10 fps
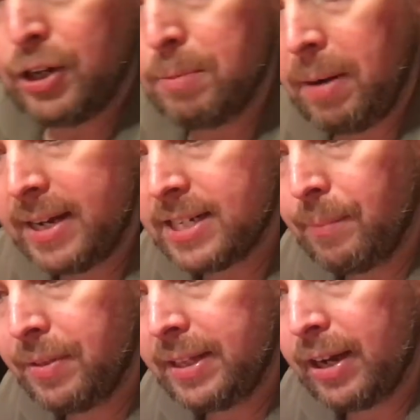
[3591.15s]
could buy
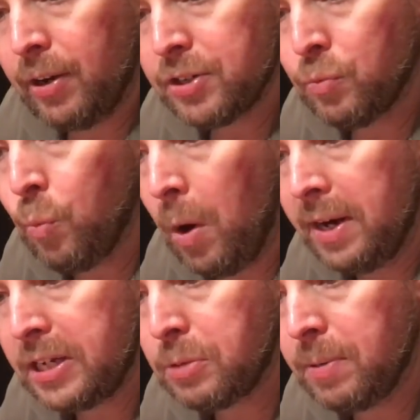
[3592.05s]
something that costs 1
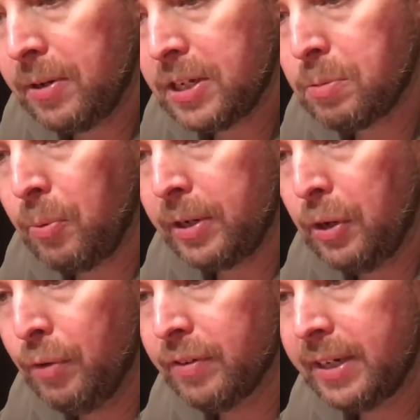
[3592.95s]
experience point
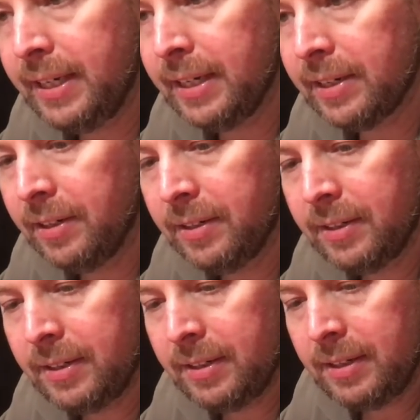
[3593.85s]
over here.
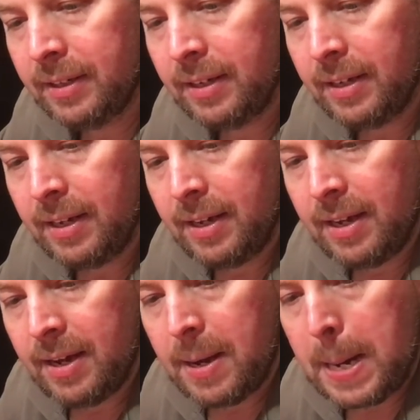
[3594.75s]

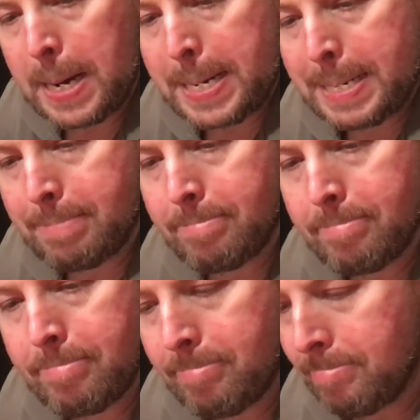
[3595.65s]
I'm
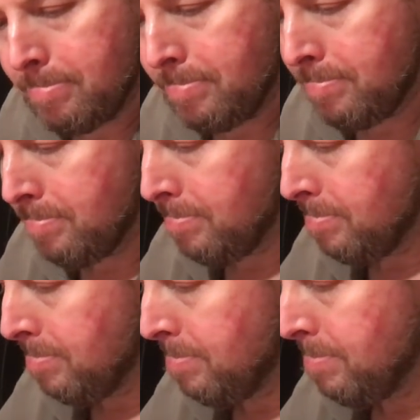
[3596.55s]

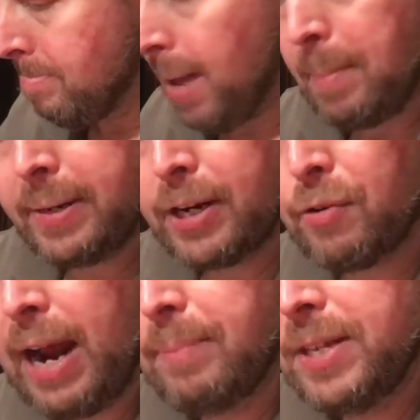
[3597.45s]
going to grab